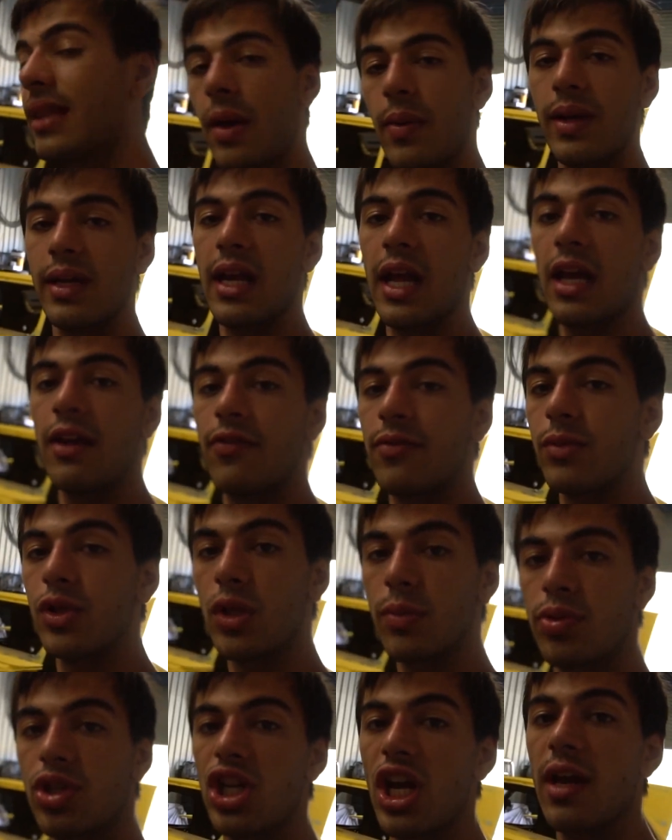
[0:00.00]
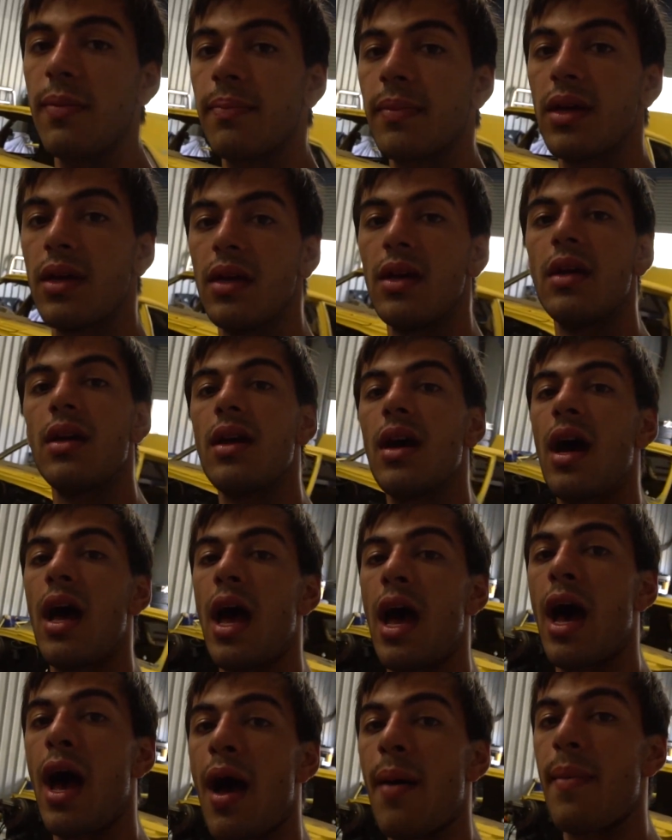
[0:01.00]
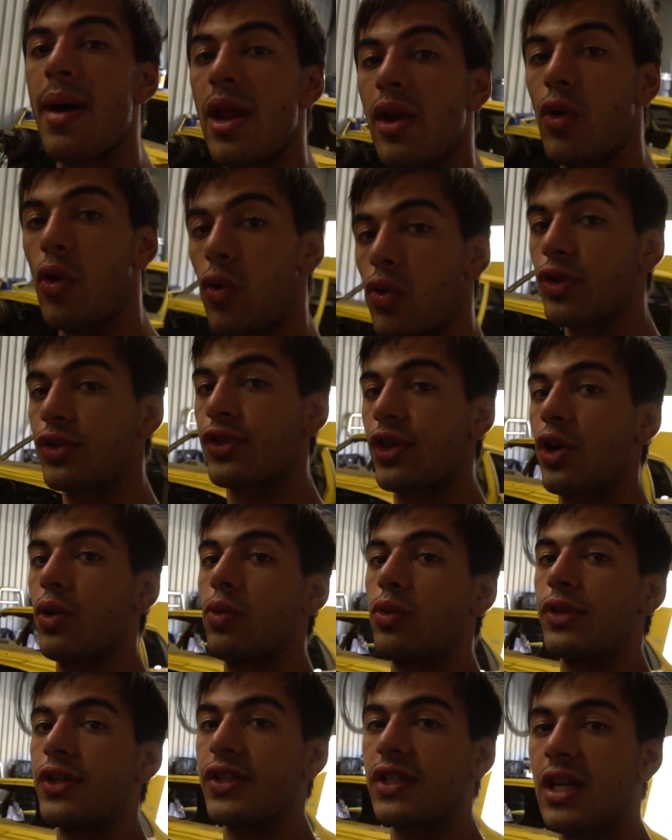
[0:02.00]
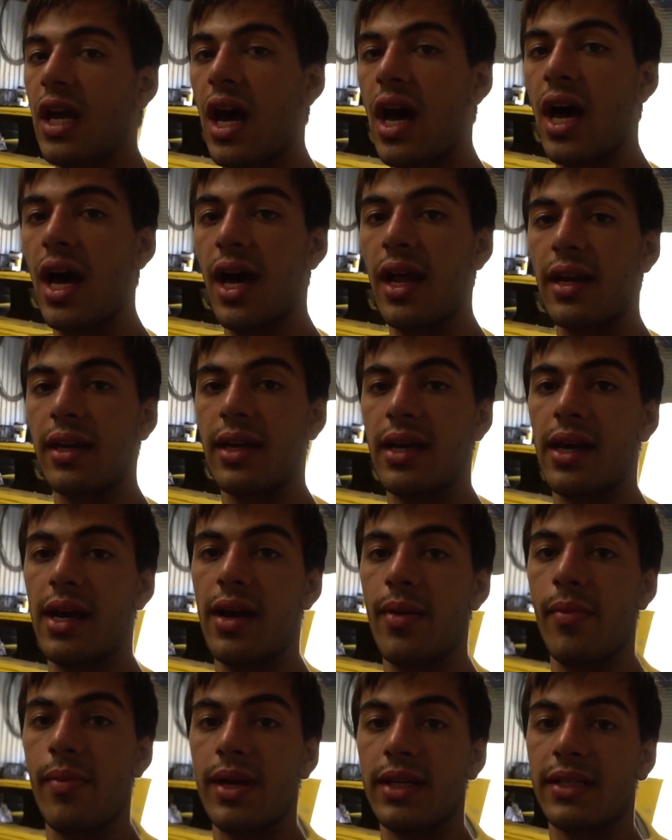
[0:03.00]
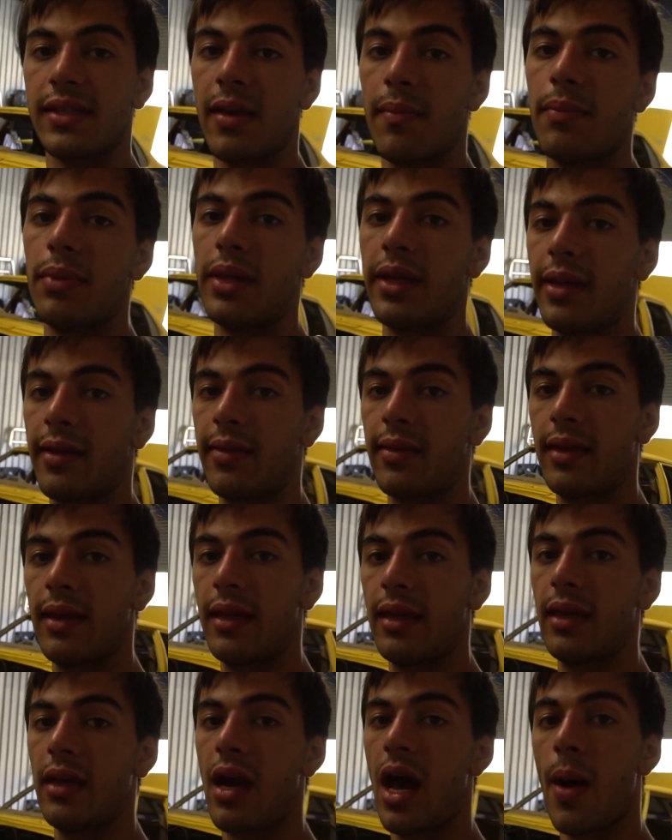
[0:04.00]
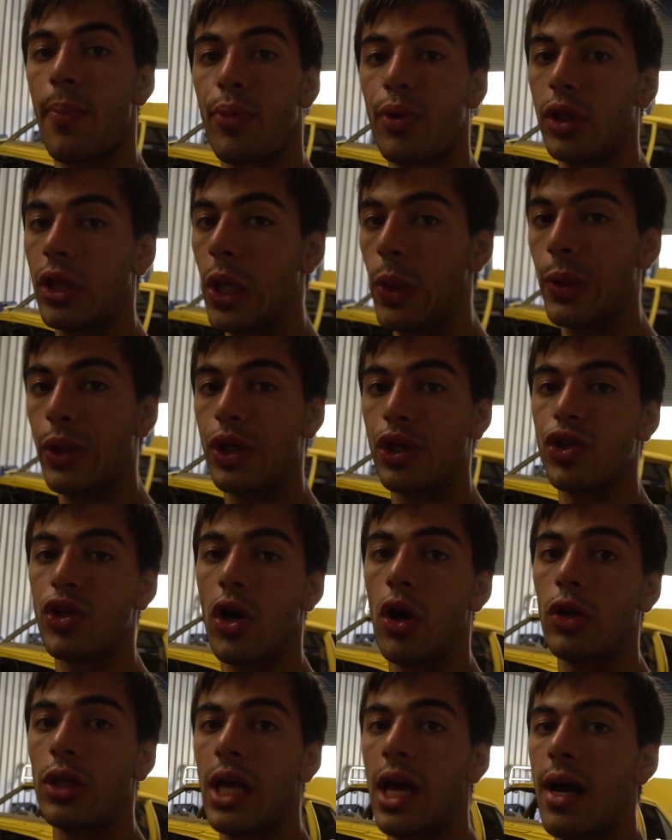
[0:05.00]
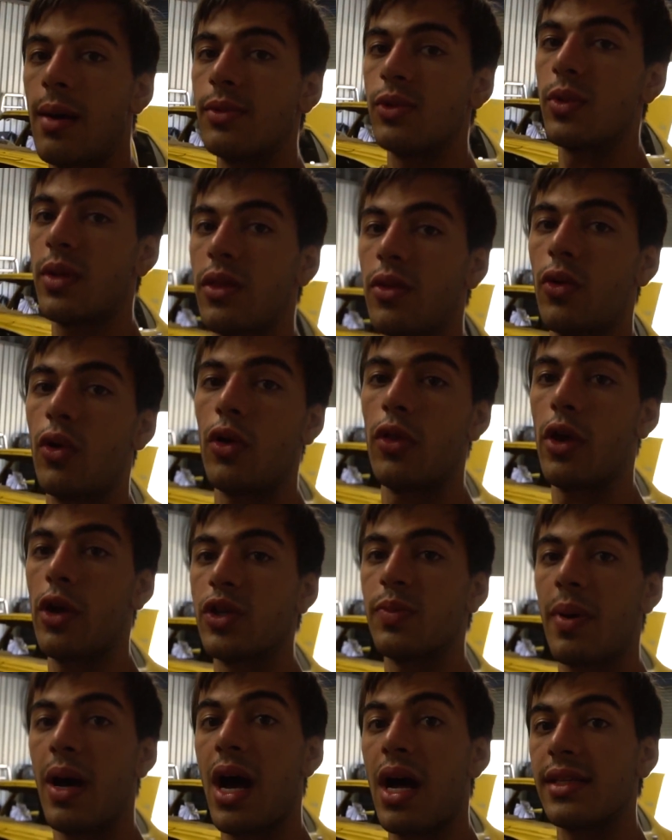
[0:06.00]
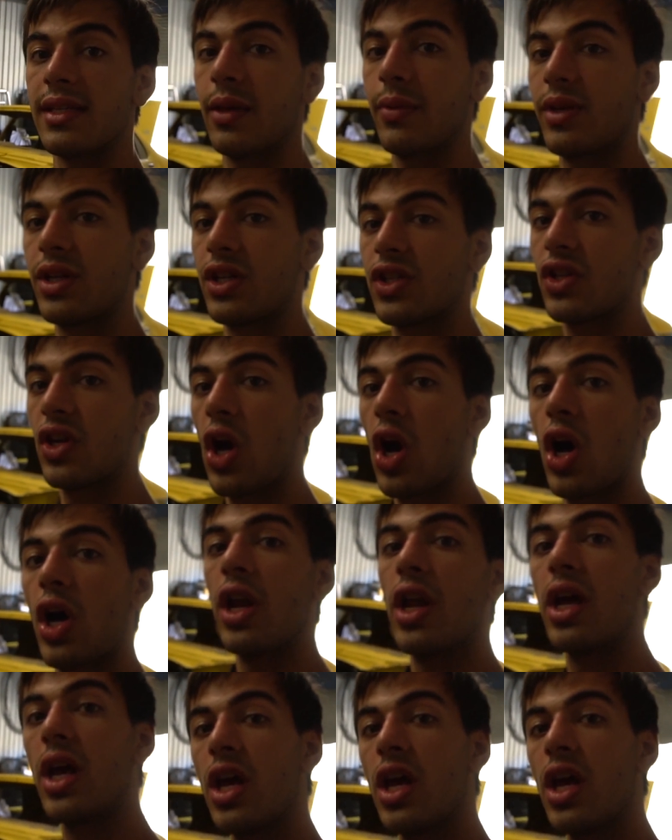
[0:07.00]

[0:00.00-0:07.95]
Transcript: that we need from Super Cheap, and also we'll start assembling the upper and lower control arms with all those parts that we just got.